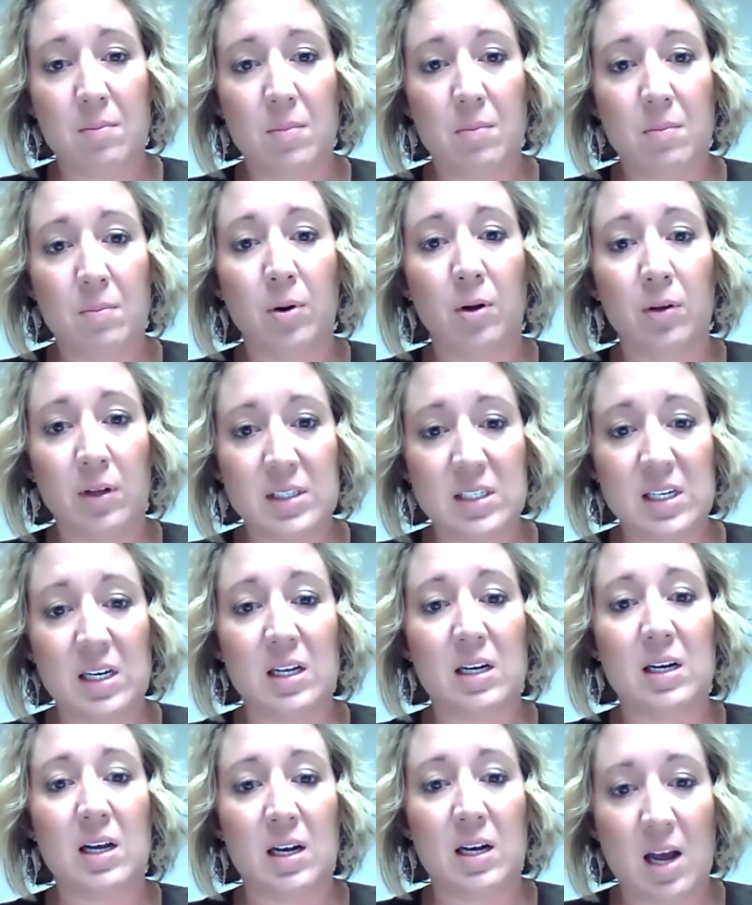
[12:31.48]

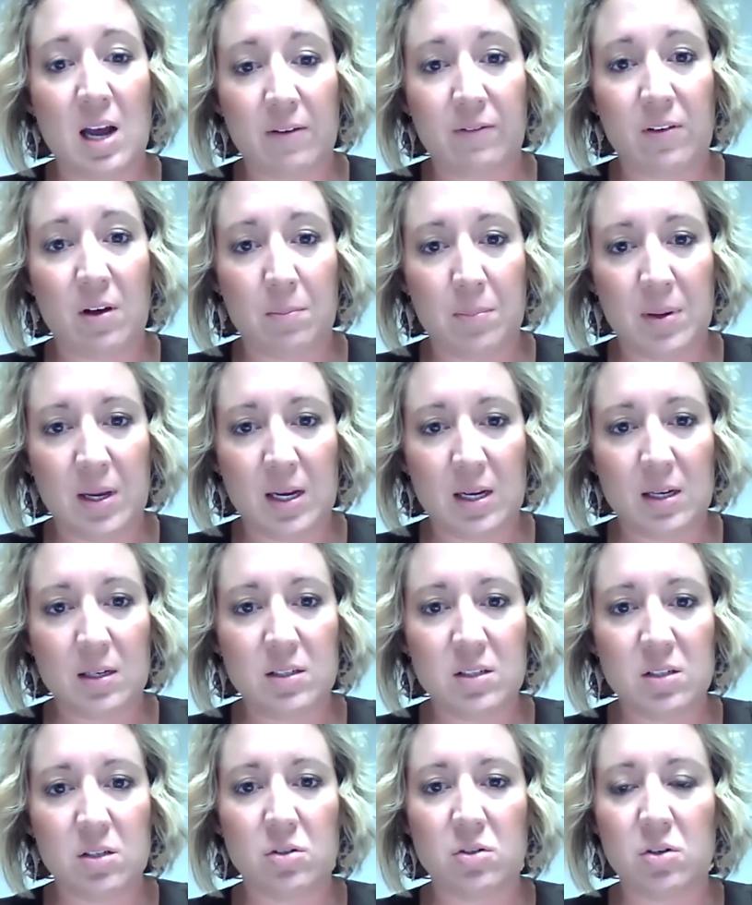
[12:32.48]
Burlington, and FMPEDS.
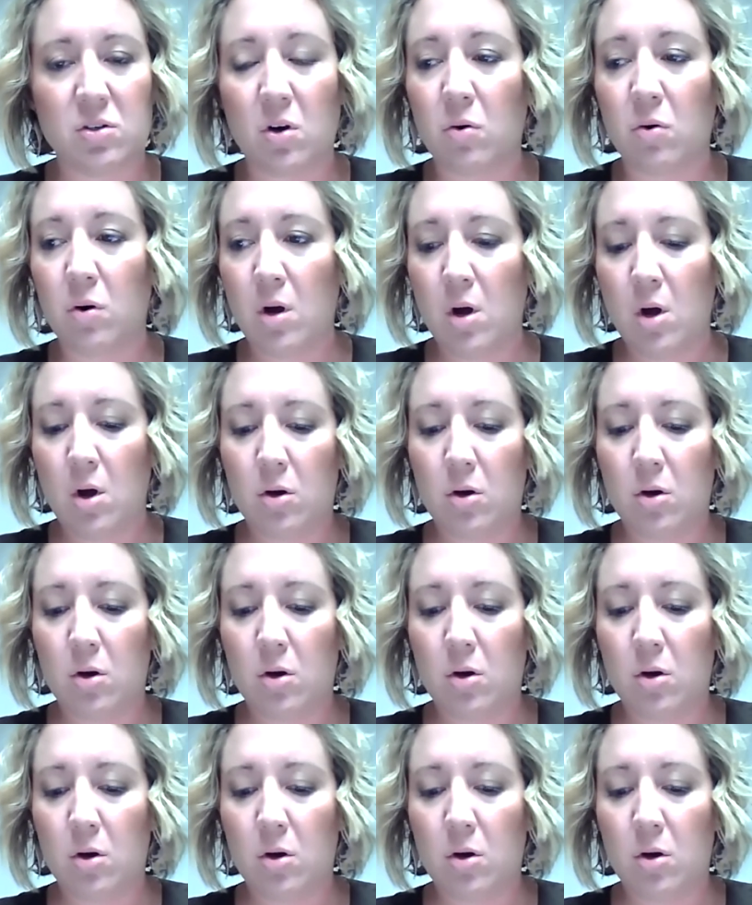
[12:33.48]
So